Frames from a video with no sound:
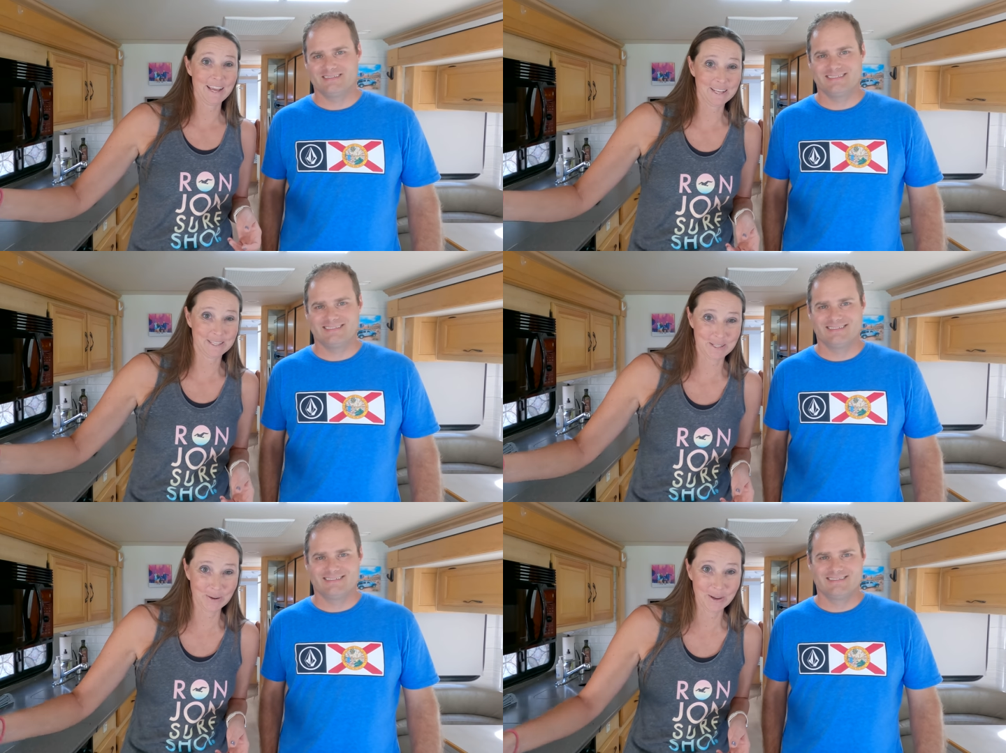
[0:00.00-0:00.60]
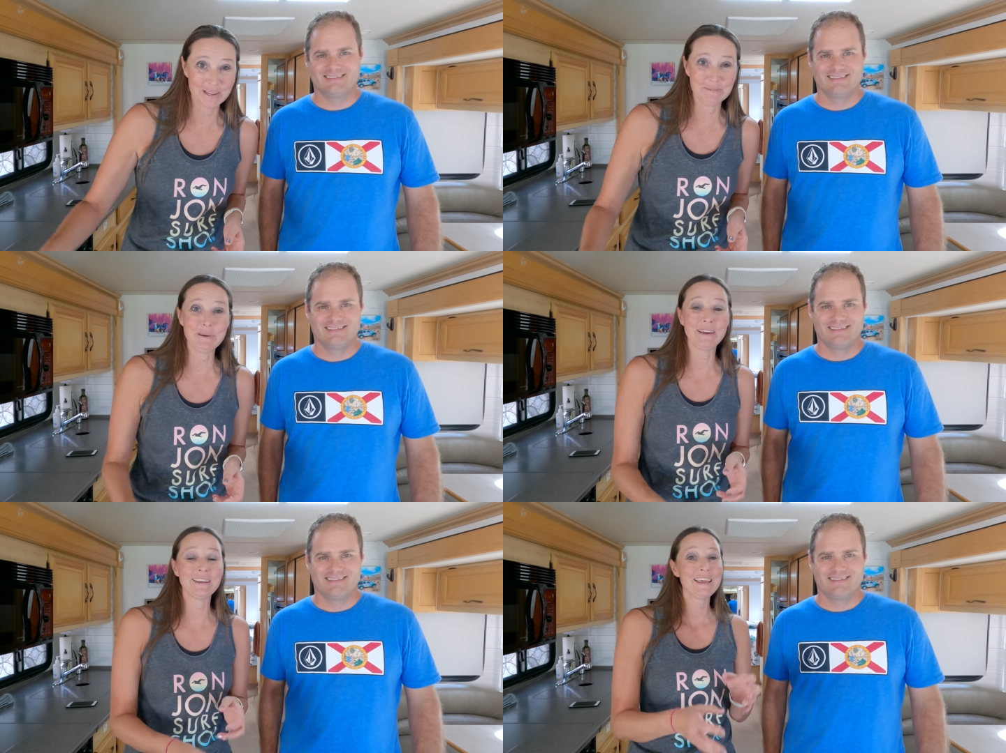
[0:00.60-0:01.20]
Speaker 1: next one.
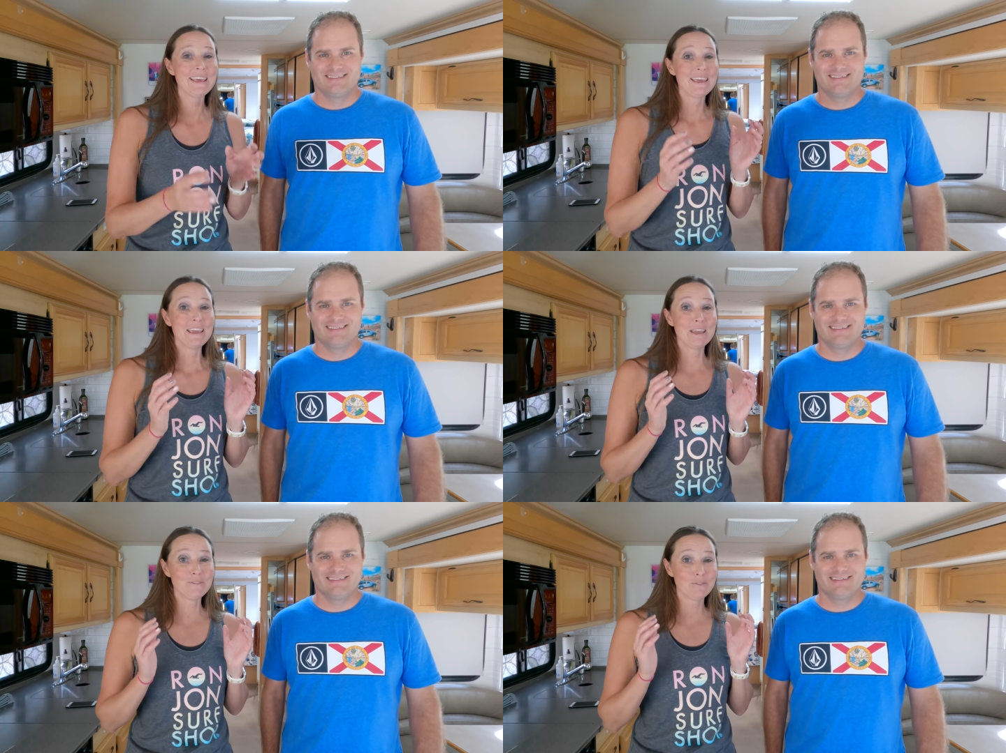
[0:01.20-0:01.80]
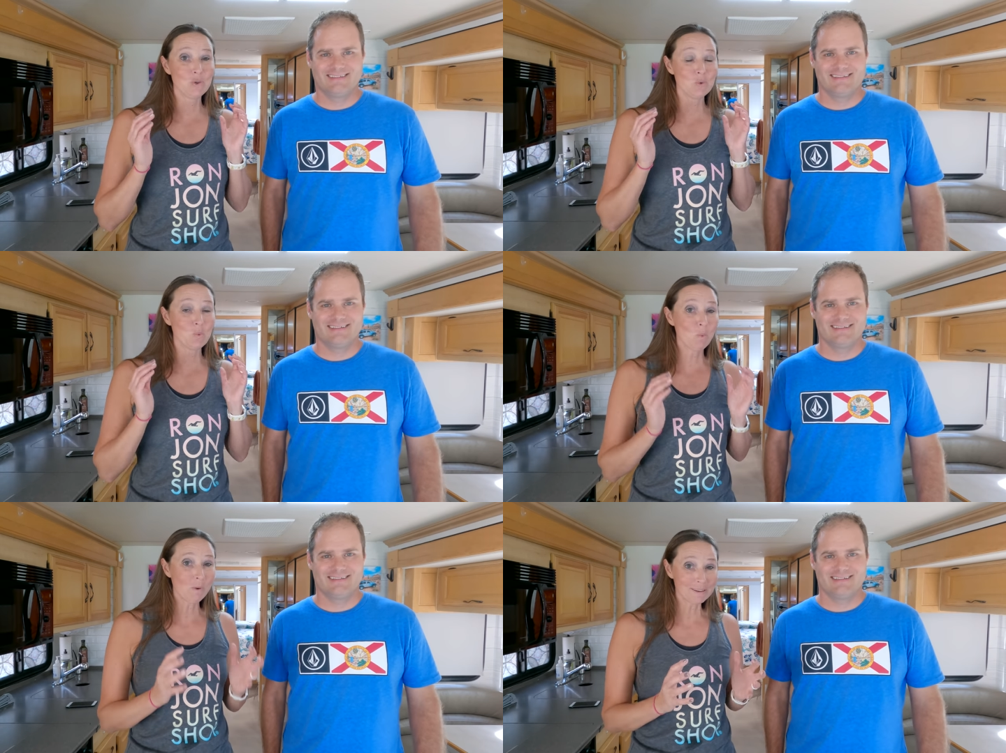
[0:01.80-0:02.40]
But if you
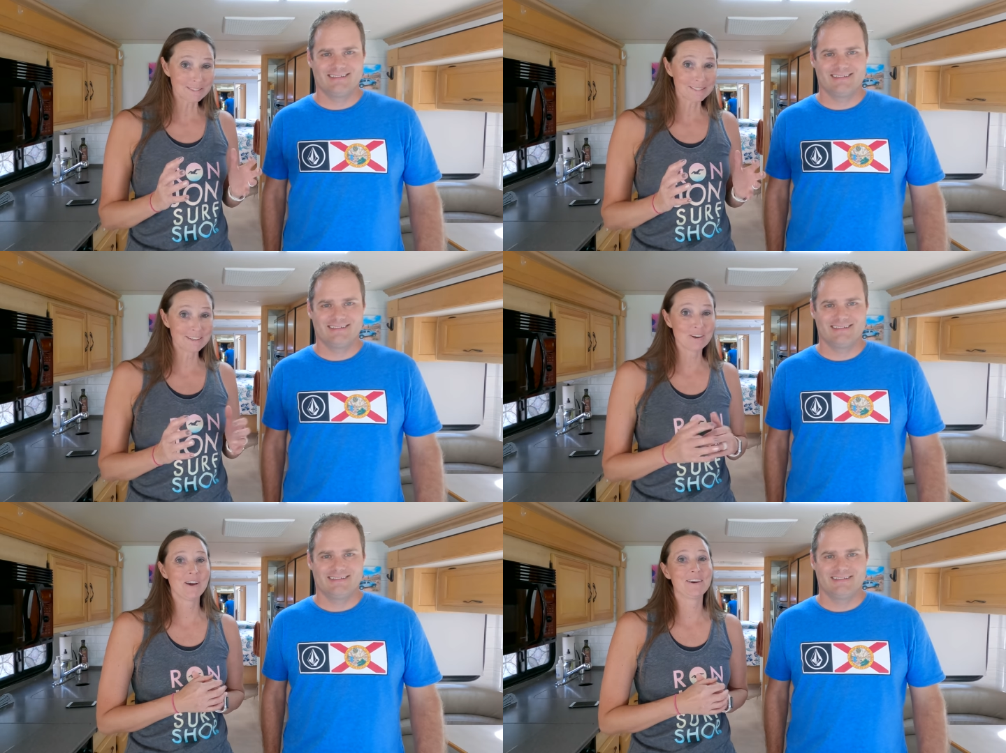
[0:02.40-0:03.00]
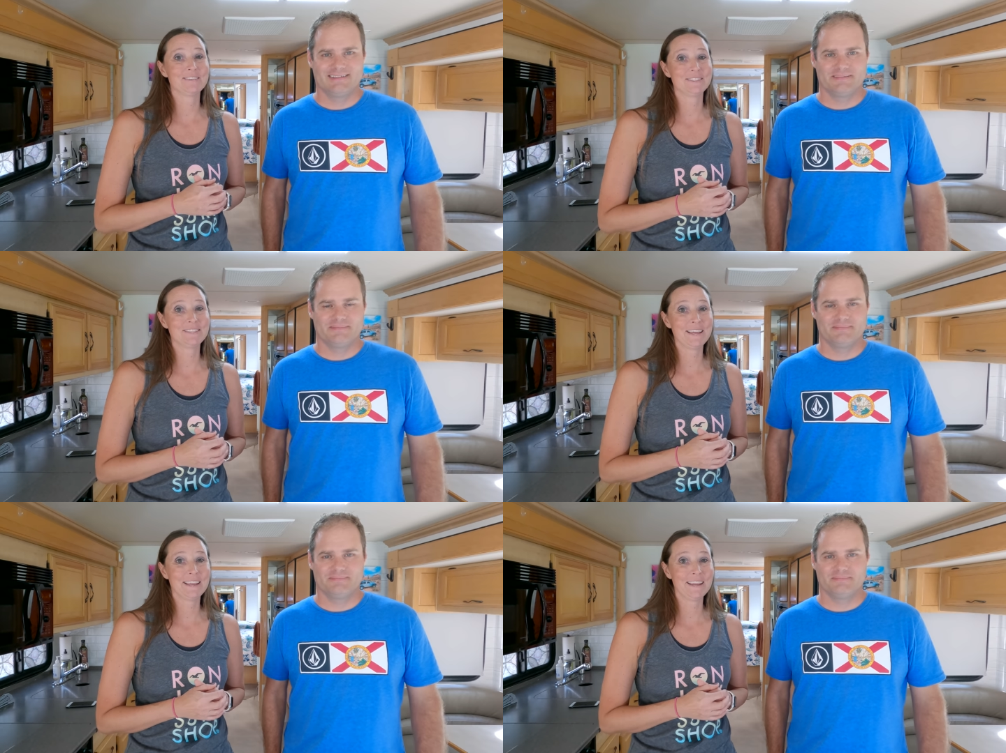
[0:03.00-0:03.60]
want to know how to
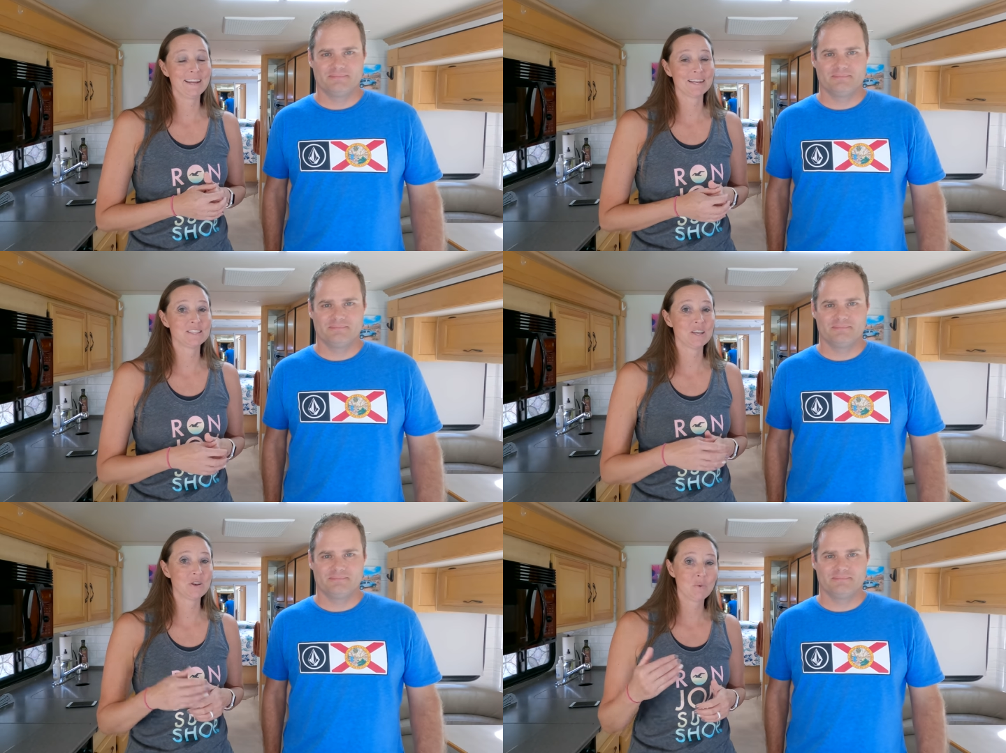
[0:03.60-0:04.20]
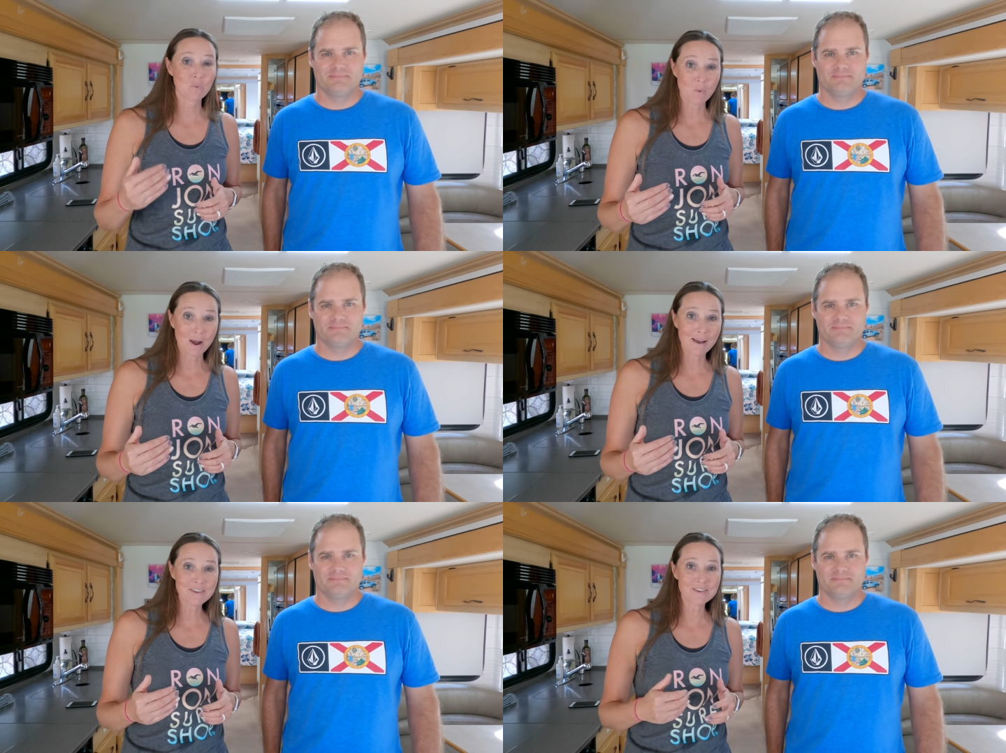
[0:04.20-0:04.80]
stay connected
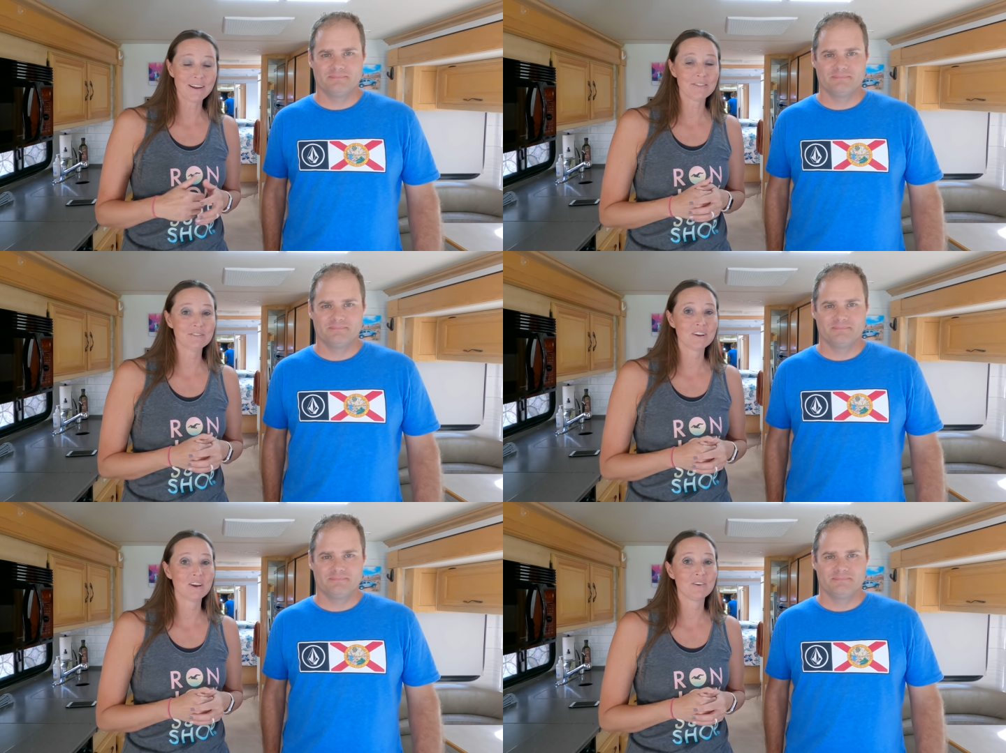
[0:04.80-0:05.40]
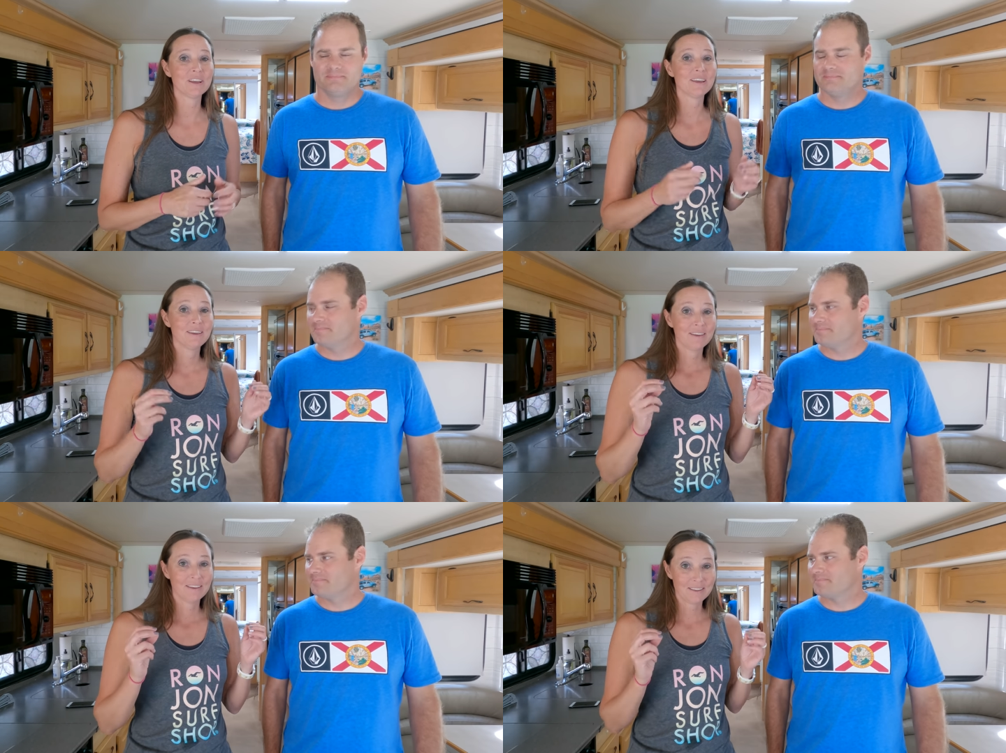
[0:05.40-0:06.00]
while you're on the road,
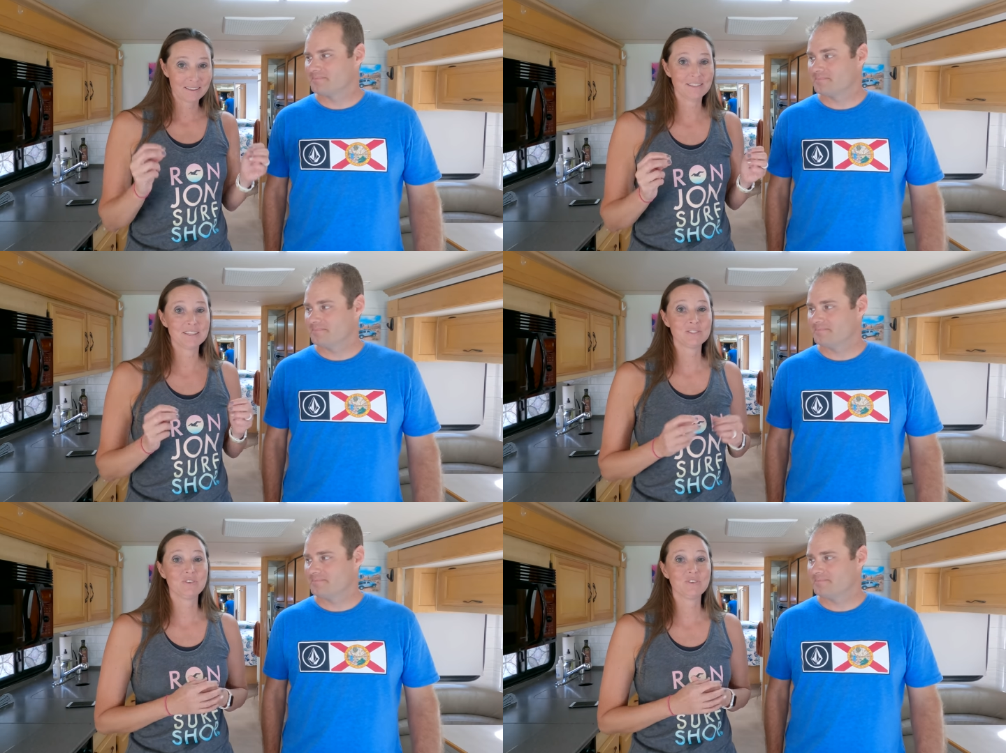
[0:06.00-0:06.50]
this